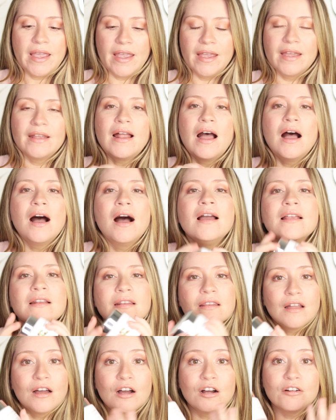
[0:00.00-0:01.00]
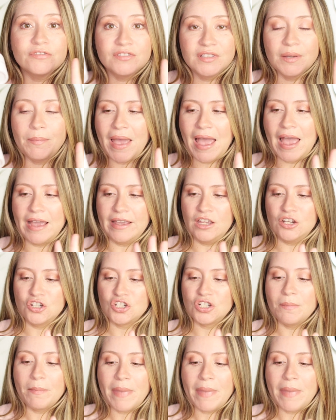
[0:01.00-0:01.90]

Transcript: And I love the package.